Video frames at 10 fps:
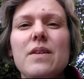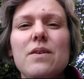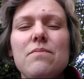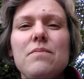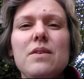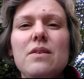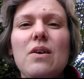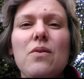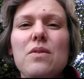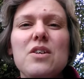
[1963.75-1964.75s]
the, you
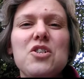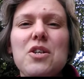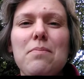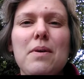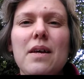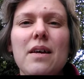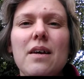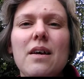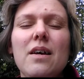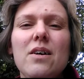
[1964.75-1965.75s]
know the shipping
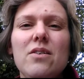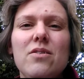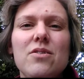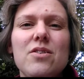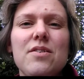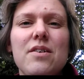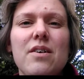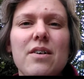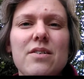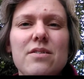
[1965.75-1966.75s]
costs
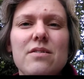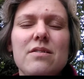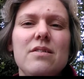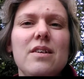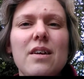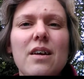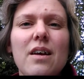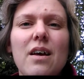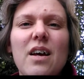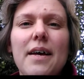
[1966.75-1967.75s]
are just
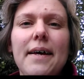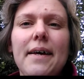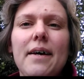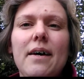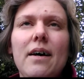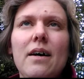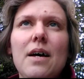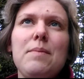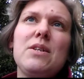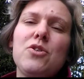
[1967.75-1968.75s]

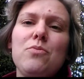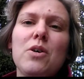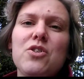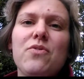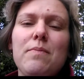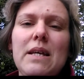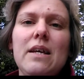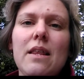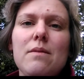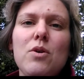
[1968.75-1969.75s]
uh, a bit too much for
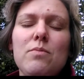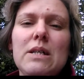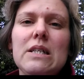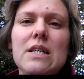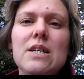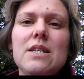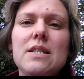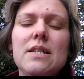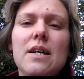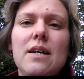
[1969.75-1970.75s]
me at the moment because
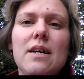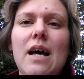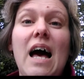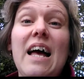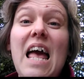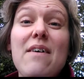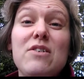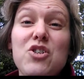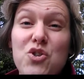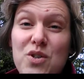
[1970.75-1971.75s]
I, I,
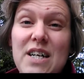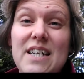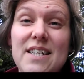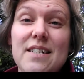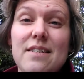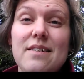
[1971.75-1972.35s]
haven't tried